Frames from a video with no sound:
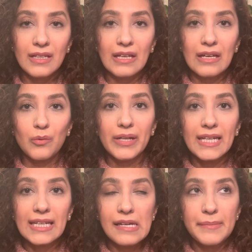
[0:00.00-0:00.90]
when
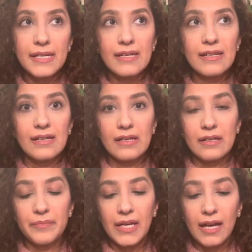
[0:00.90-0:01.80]
it came in,
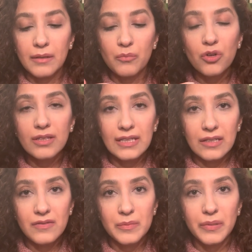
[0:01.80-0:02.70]
it had more
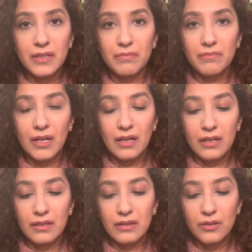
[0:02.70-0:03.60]
leaves, but
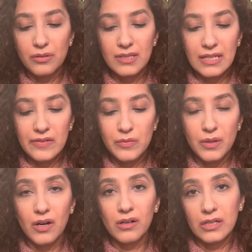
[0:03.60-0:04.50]
those leaves
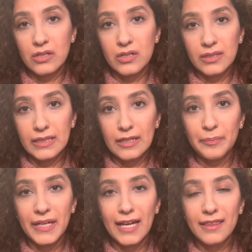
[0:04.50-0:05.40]
were all curled
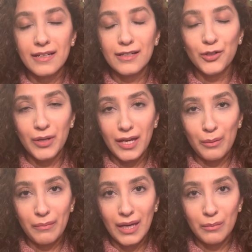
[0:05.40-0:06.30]
up, and I thought, okay,
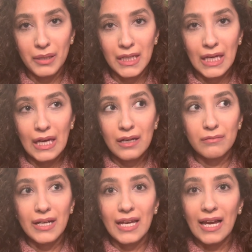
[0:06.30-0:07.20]
maybe
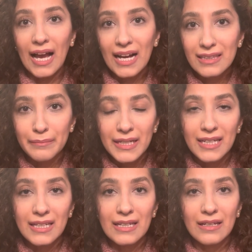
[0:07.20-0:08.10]
when I
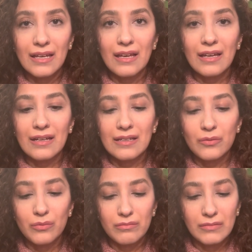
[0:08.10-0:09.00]
acclimated
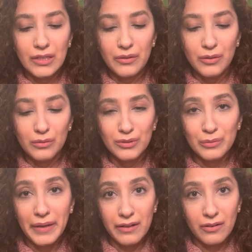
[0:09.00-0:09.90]
and it'll do
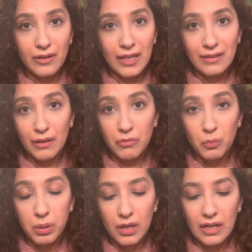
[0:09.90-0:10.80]
better and they will
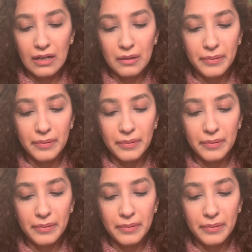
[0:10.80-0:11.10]
perk up.